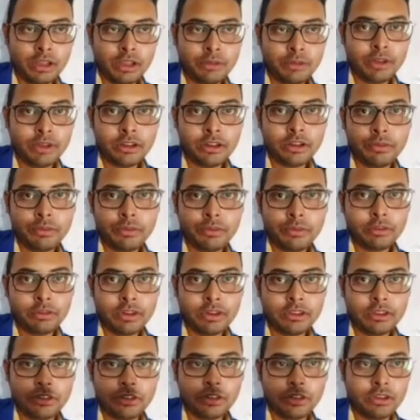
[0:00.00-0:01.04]
this
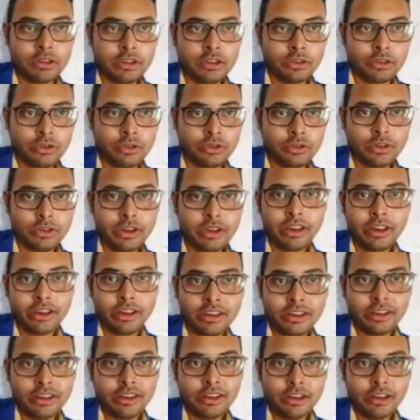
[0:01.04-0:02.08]
expectation of p square is not 0.
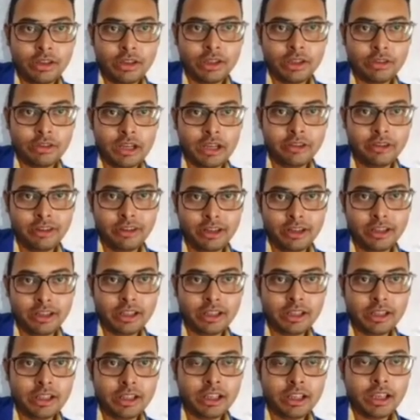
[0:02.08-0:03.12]
Okay, we need to
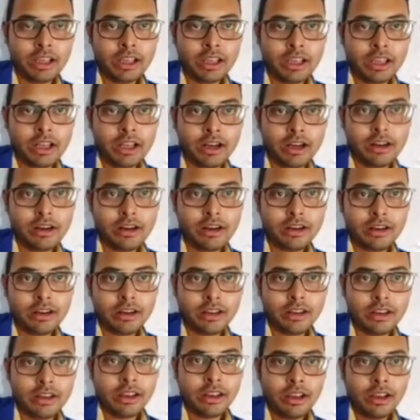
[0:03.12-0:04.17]
calculate
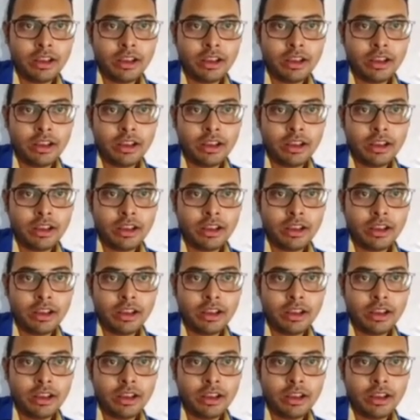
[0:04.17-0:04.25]
here.